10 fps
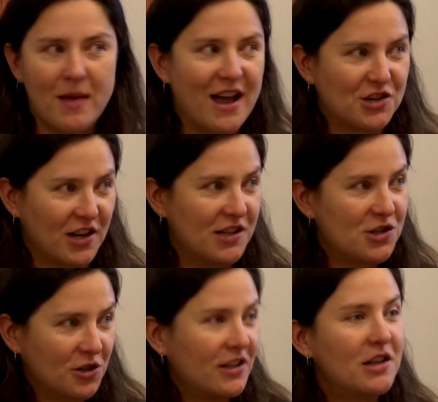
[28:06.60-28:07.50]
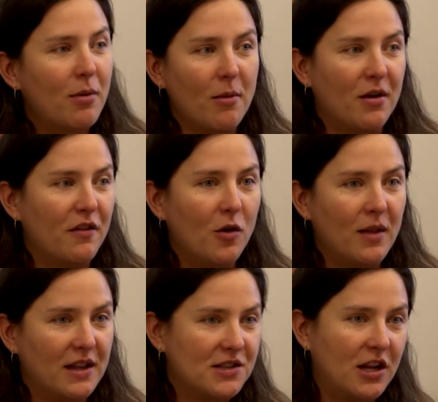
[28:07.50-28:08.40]
imagine. It's certainly Department of
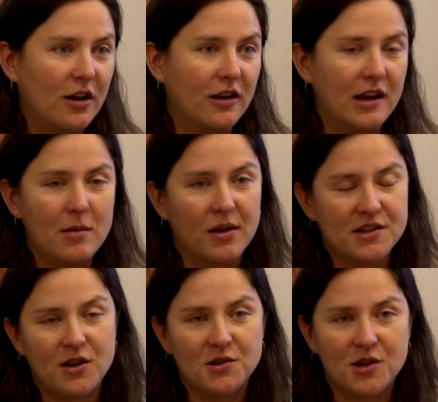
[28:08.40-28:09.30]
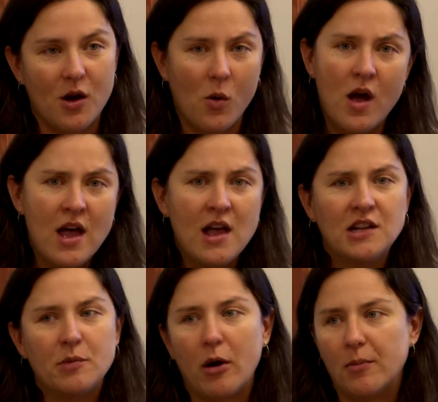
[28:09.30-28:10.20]
Homeland Security, but it's also
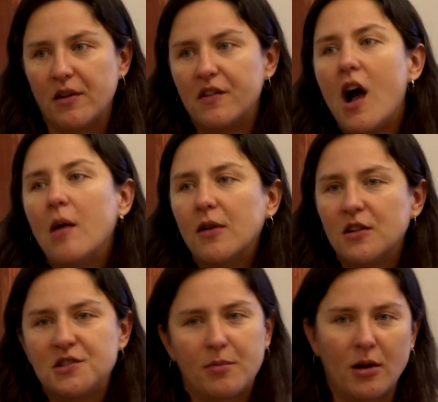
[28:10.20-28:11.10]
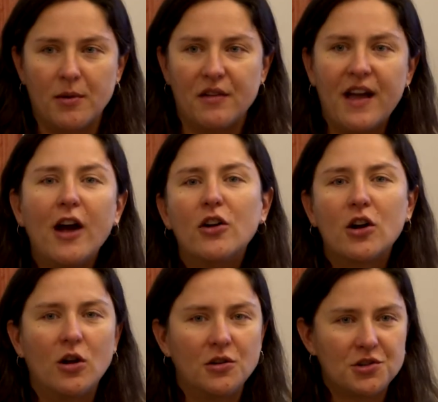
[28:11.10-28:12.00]
Department of Commerce, Department of
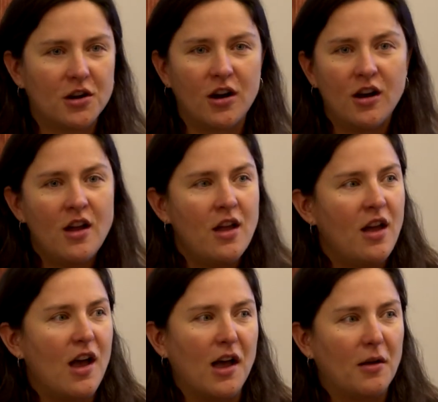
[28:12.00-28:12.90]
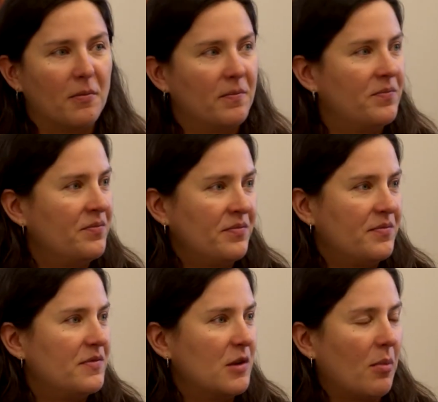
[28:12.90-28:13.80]
Agriculture, um,
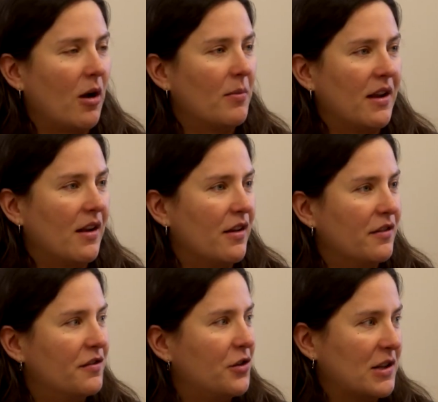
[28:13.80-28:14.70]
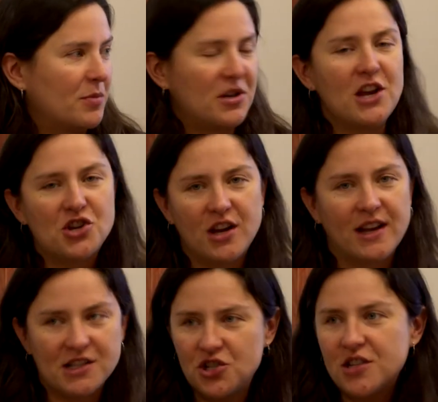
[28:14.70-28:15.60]
Department of Transportation.
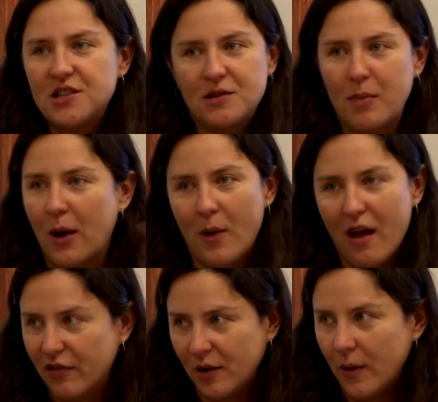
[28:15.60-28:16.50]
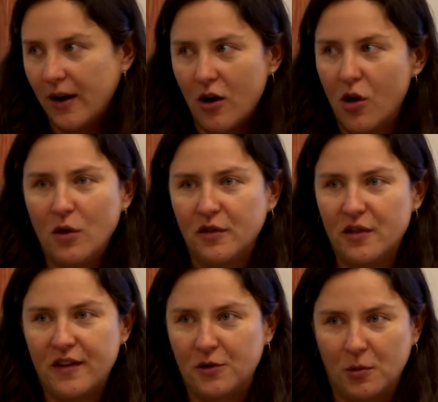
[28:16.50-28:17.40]
It's just about everywhere, all over the
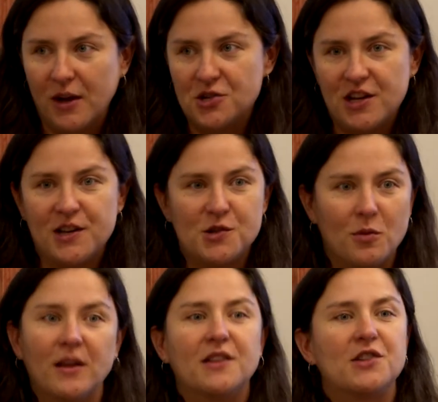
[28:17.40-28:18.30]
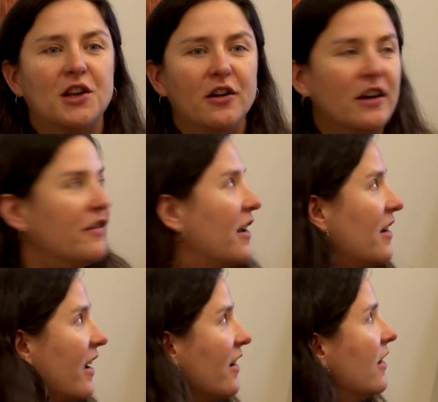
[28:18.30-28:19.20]
federal budget is Homeland Security
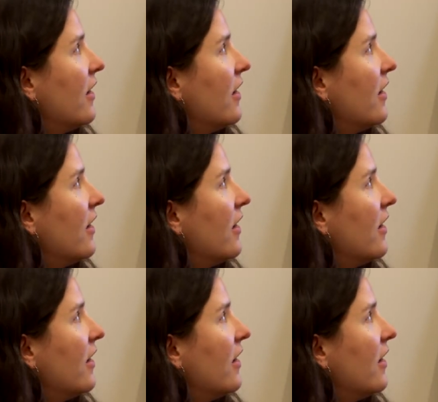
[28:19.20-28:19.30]
funding.